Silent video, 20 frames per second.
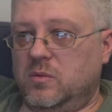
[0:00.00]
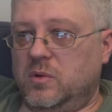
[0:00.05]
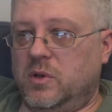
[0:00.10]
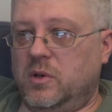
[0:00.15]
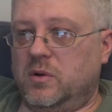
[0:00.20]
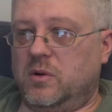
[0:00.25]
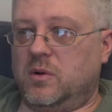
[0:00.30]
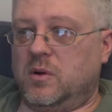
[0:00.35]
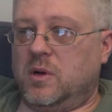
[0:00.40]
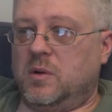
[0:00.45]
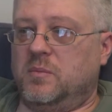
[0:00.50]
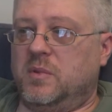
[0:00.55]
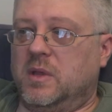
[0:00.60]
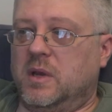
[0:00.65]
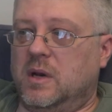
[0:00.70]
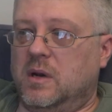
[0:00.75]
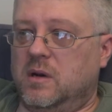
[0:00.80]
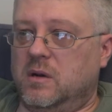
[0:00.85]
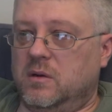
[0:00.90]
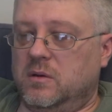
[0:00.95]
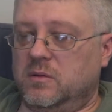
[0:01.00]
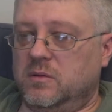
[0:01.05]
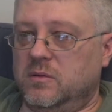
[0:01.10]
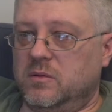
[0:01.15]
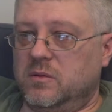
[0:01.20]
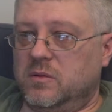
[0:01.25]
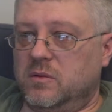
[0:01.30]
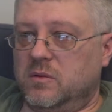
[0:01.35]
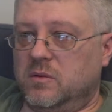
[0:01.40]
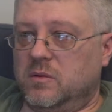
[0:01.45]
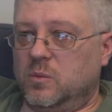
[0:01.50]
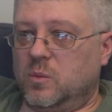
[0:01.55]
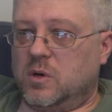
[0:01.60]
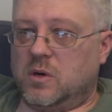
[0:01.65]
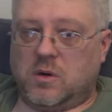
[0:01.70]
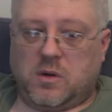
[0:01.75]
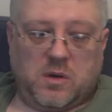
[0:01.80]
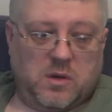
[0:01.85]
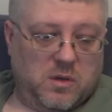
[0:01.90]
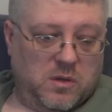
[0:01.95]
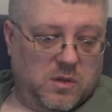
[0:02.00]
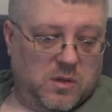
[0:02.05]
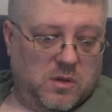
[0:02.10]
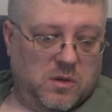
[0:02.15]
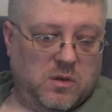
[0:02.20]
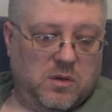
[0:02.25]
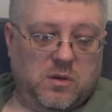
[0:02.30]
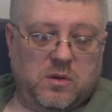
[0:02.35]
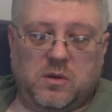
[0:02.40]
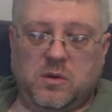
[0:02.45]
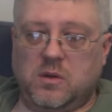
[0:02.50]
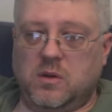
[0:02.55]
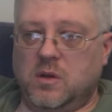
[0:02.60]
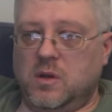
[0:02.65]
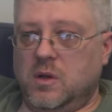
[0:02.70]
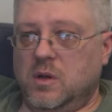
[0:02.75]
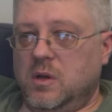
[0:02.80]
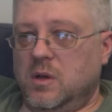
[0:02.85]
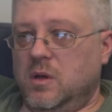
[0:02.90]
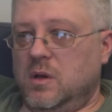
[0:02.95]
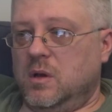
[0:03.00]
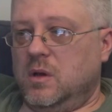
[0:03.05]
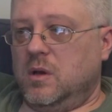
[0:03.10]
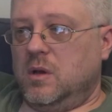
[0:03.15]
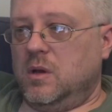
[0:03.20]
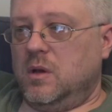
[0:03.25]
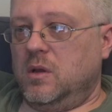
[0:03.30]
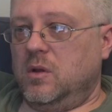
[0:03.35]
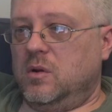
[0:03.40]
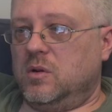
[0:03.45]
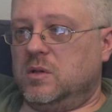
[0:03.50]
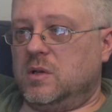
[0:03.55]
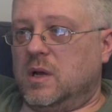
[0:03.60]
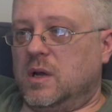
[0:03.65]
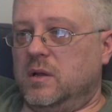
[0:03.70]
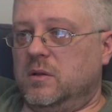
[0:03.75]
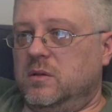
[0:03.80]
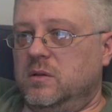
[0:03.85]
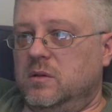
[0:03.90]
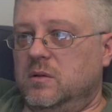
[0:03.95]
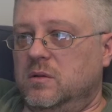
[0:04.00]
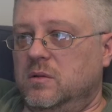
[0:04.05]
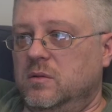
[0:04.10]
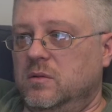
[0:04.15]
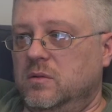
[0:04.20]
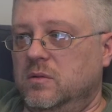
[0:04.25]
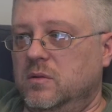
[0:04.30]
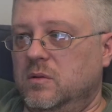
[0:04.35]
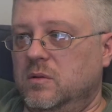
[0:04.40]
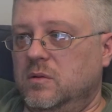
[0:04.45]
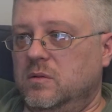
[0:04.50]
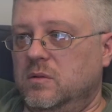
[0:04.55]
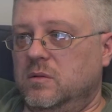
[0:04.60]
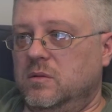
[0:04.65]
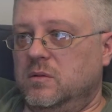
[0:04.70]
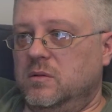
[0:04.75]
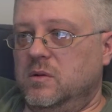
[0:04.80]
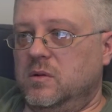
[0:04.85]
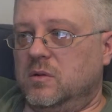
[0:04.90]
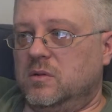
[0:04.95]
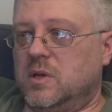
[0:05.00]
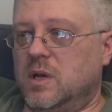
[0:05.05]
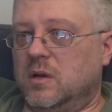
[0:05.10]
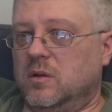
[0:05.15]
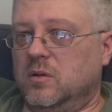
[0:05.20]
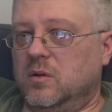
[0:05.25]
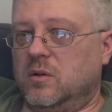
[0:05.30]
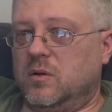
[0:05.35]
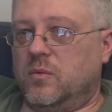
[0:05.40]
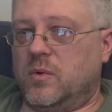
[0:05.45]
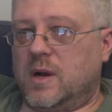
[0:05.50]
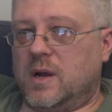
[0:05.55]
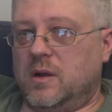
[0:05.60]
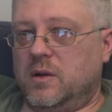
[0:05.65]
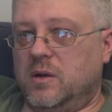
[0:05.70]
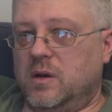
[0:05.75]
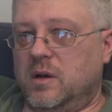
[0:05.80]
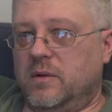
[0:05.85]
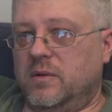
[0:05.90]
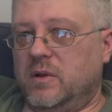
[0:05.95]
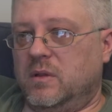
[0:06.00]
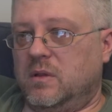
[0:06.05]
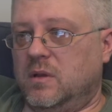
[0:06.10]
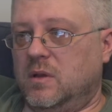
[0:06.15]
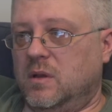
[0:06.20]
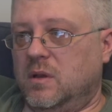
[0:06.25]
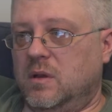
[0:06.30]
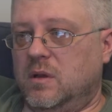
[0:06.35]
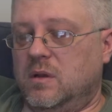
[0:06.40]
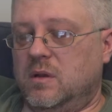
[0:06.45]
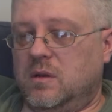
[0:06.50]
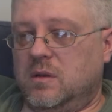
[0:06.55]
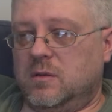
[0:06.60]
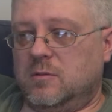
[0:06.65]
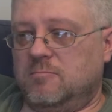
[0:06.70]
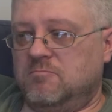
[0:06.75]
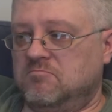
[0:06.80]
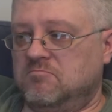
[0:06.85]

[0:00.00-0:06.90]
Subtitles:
You're up there doing work, and then you decide to take a look around and everything, and